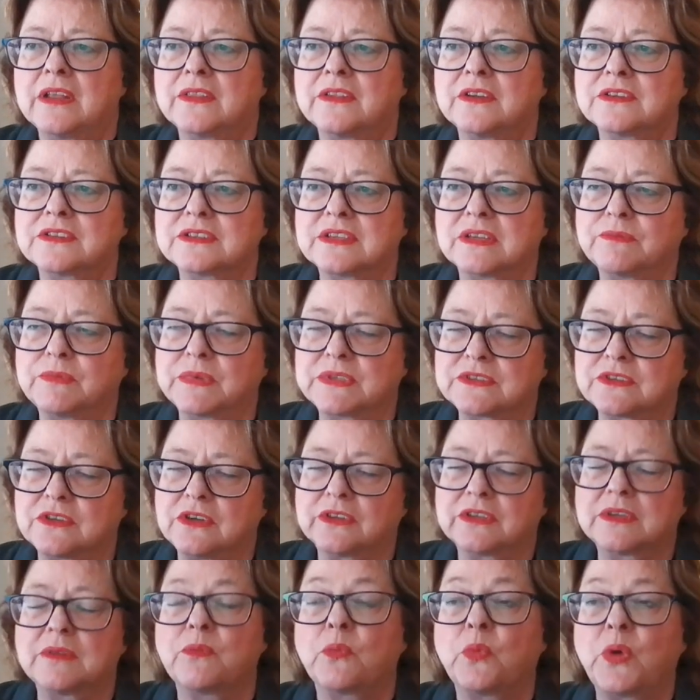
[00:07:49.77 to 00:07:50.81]
there's what's
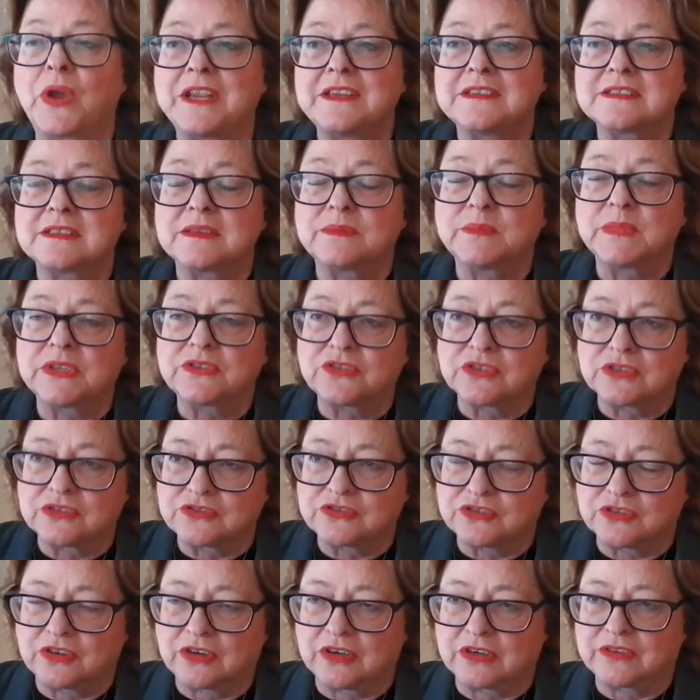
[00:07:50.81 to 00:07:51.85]
called a waste emission
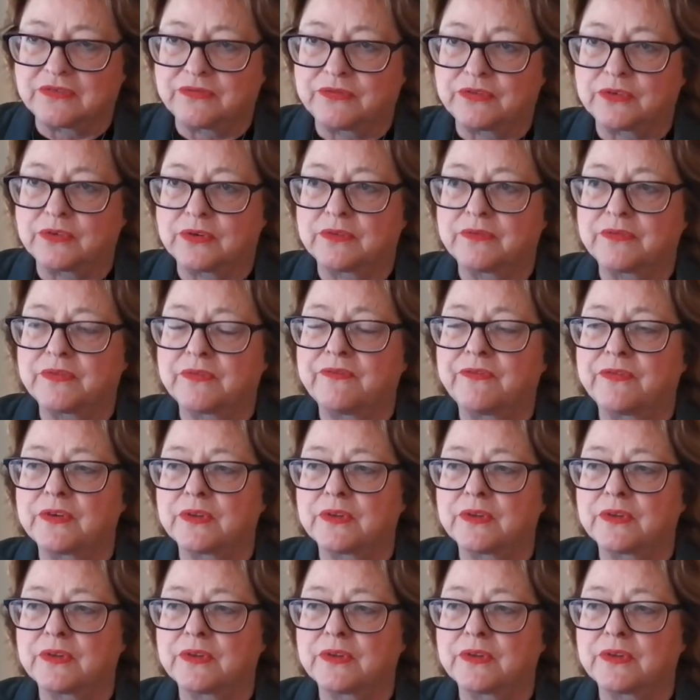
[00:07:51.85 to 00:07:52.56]
charge for,